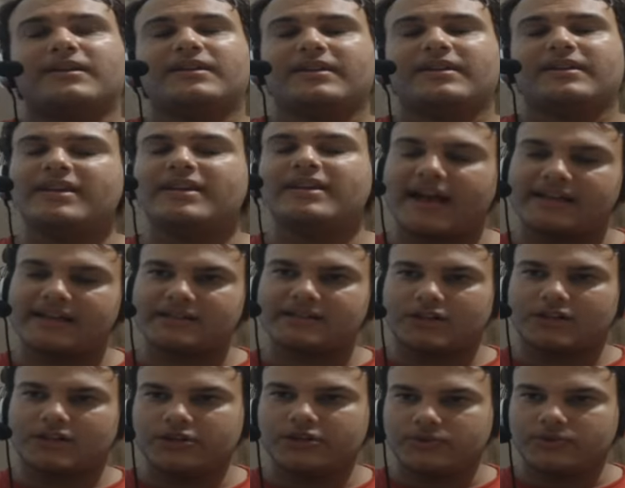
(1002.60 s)
he has
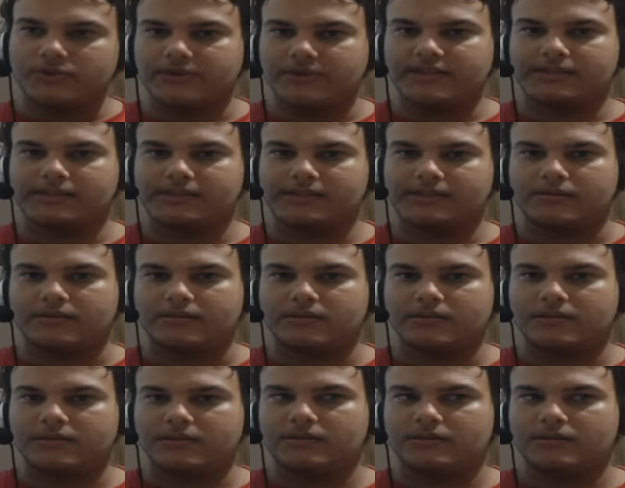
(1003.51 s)
a good reason
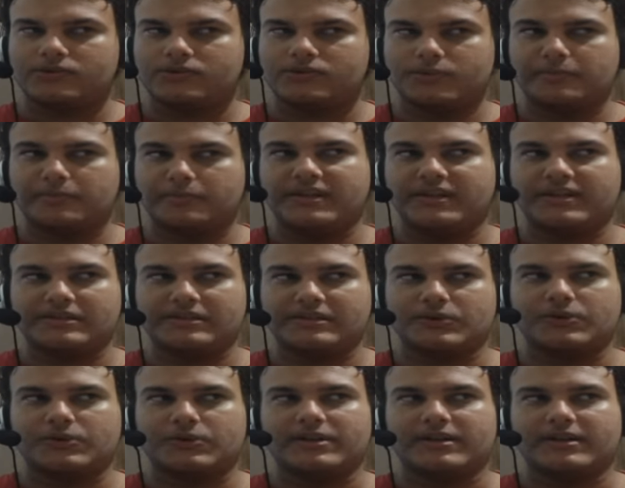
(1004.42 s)
to be
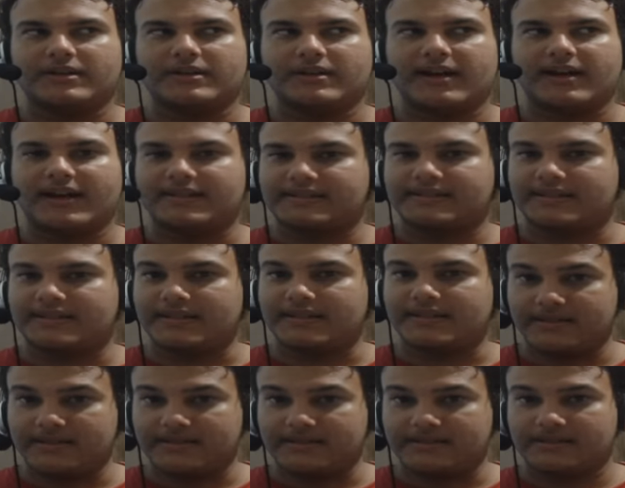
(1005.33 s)
as good as
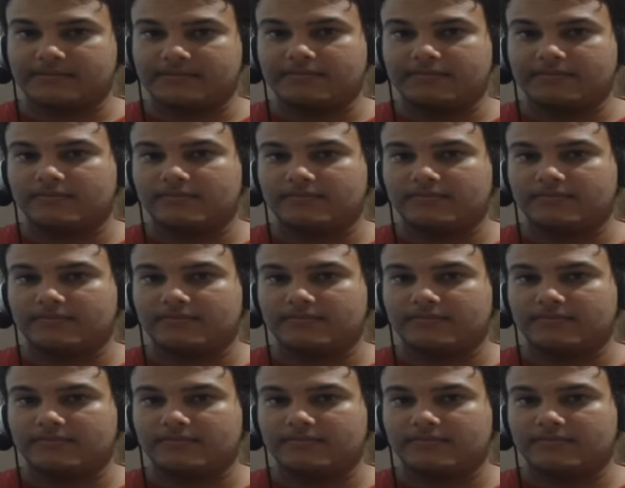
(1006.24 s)
he is